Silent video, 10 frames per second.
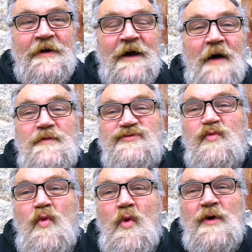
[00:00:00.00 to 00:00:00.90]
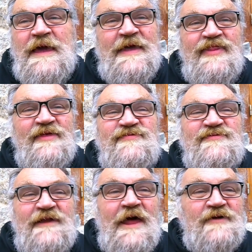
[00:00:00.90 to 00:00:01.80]
I was walking in the
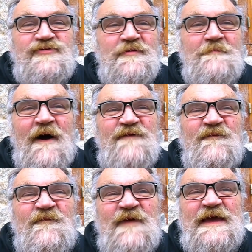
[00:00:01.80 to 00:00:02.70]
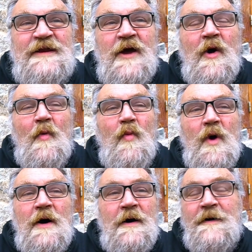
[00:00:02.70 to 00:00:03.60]
slush and my feet
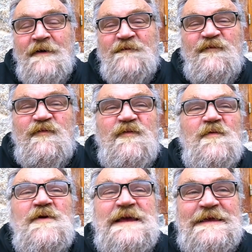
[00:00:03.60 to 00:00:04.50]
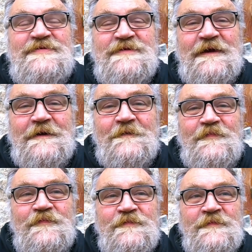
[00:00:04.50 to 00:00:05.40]
were freezing.
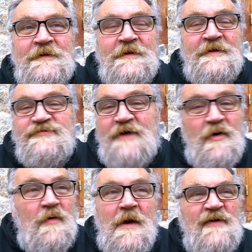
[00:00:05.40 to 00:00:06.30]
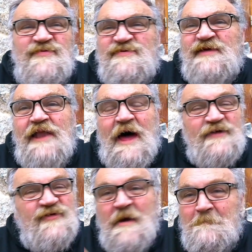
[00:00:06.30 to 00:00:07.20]
So,
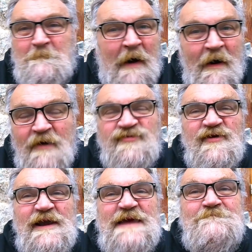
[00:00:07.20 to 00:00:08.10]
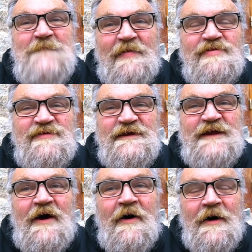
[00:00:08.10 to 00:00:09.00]
slush, partially melted
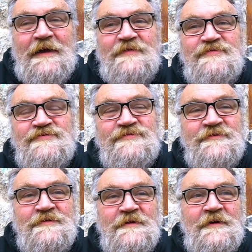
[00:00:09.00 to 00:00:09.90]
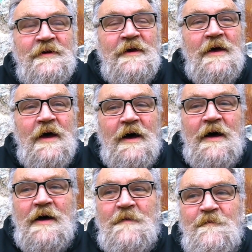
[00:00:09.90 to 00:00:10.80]
ice.
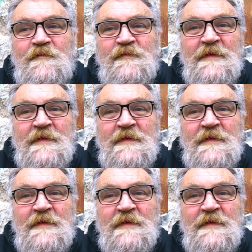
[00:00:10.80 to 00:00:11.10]
Um,